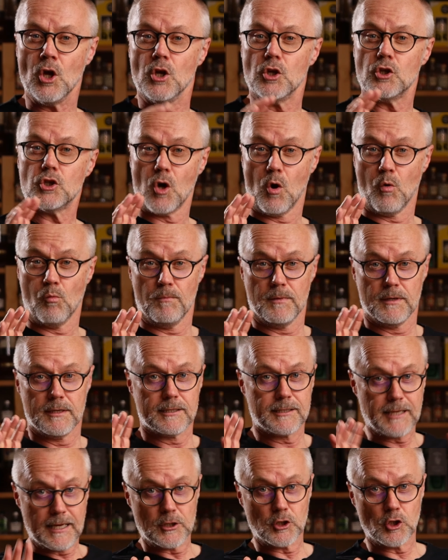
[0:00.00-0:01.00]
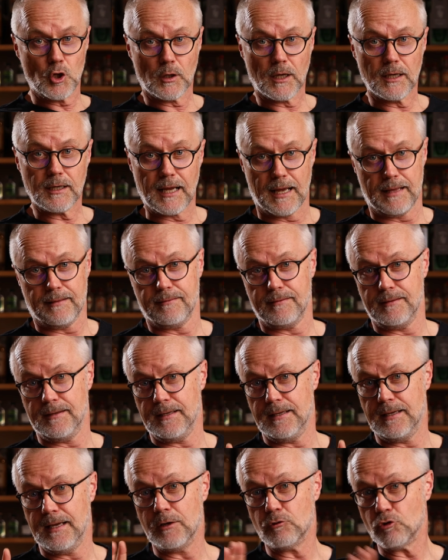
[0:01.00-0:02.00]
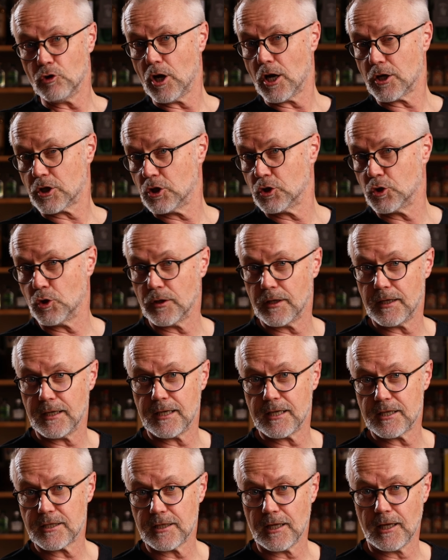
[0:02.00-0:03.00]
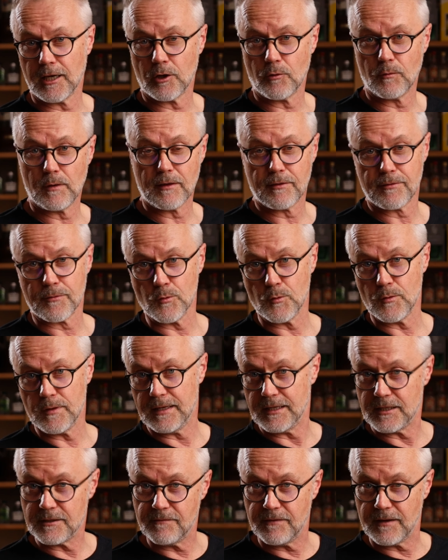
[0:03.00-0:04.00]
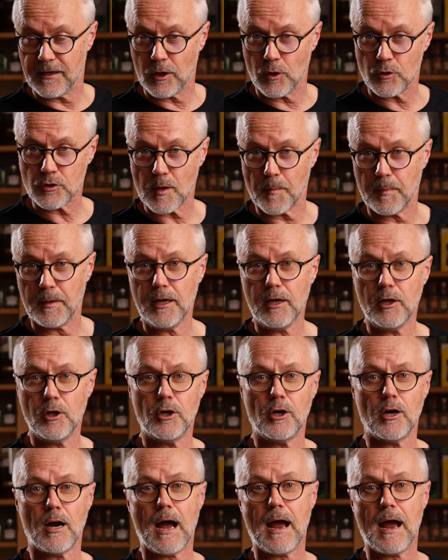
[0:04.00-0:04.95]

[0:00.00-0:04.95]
So, since you can get the introduction to the distillery through these videos up here,